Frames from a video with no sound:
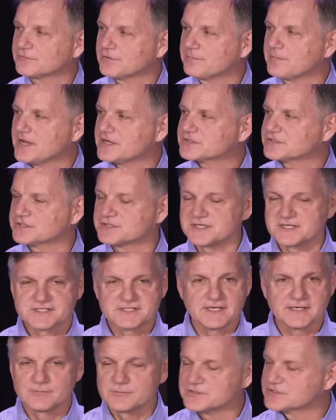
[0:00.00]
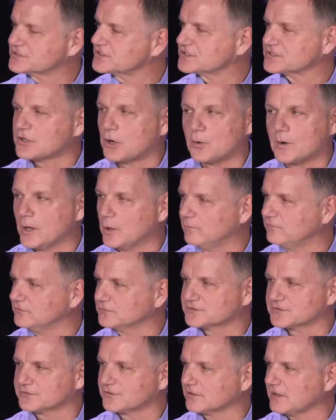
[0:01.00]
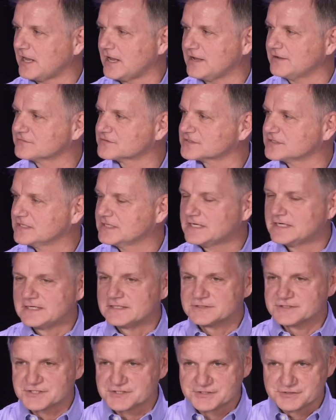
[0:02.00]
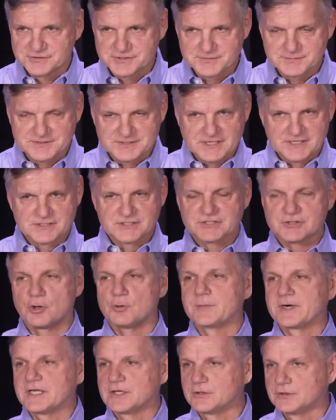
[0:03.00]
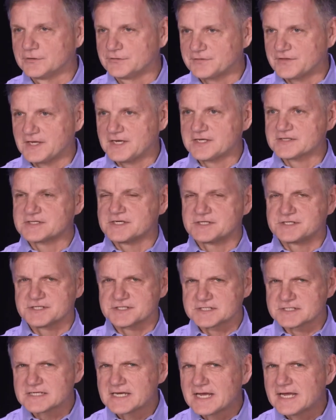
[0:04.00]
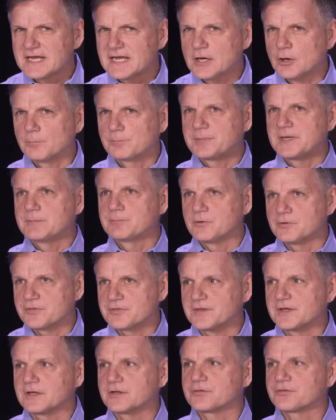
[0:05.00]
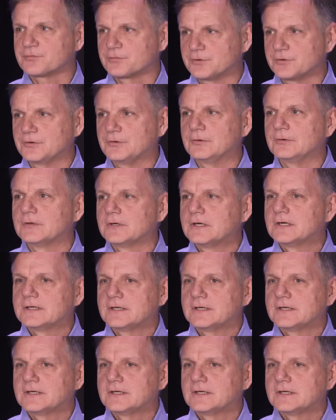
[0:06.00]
the message that said it was so helpful to their lives. Just, you said so many good things that just help people think through,